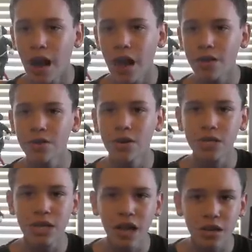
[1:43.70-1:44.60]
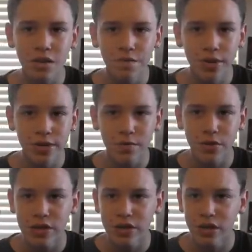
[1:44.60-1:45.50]
I don't know, it's kind of confusing
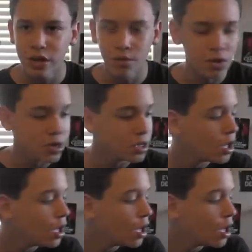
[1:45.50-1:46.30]
what they did here, but...